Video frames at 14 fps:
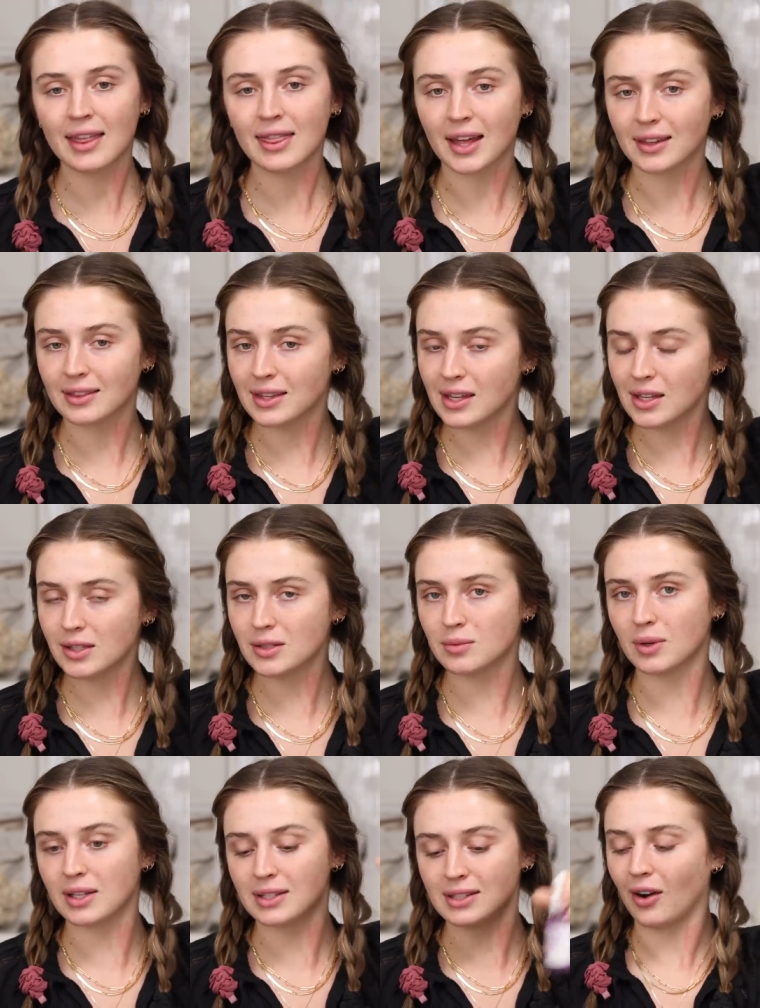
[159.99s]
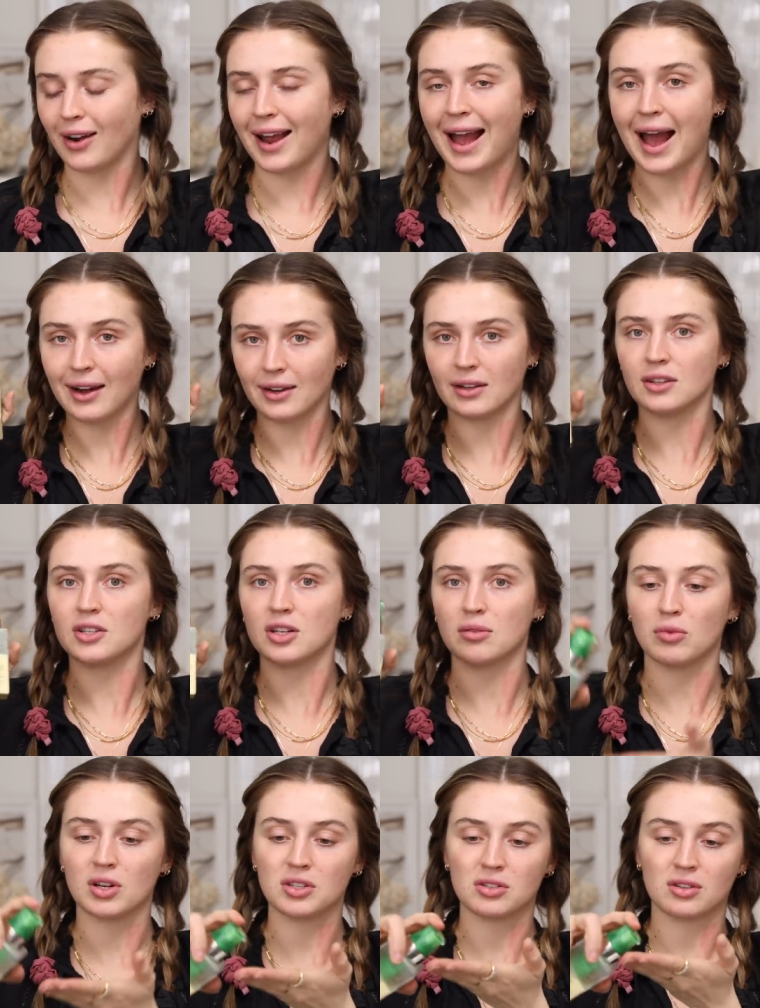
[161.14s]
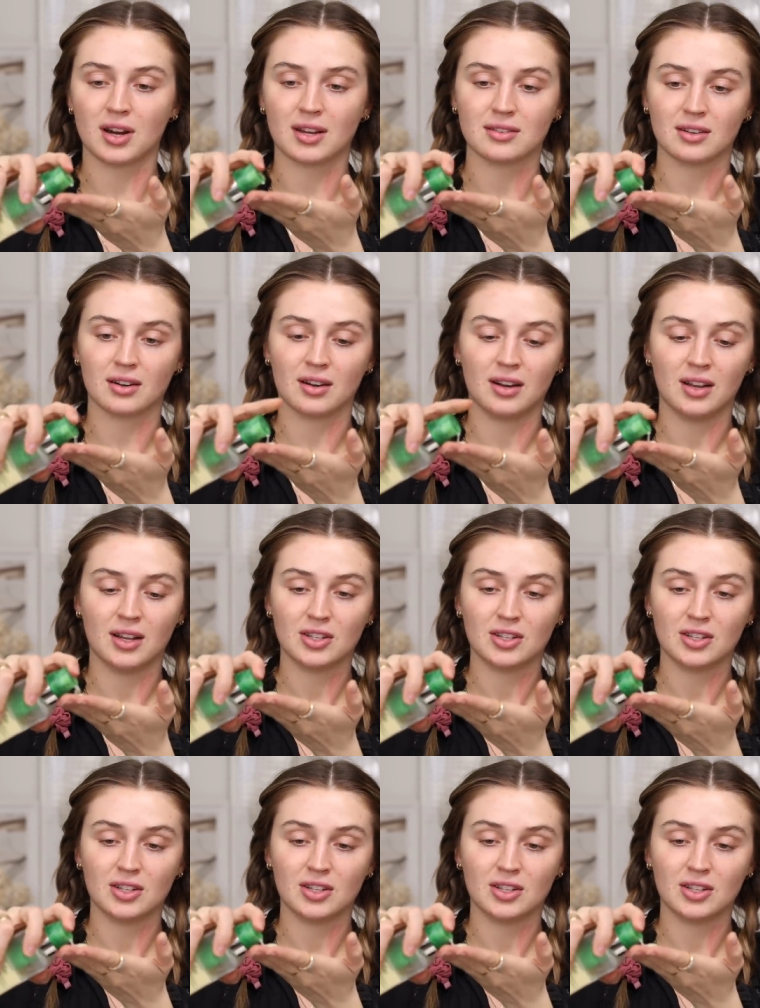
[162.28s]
that these ones are added into your moisturizer.